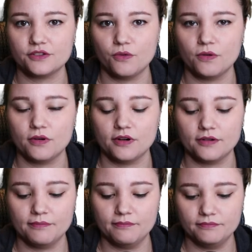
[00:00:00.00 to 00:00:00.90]

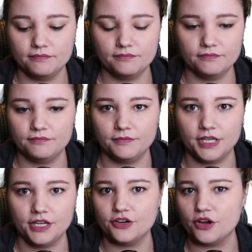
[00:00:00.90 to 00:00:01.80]
or
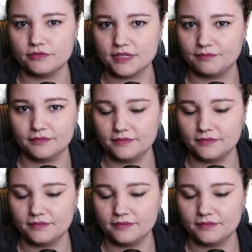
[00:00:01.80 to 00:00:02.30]
you know, some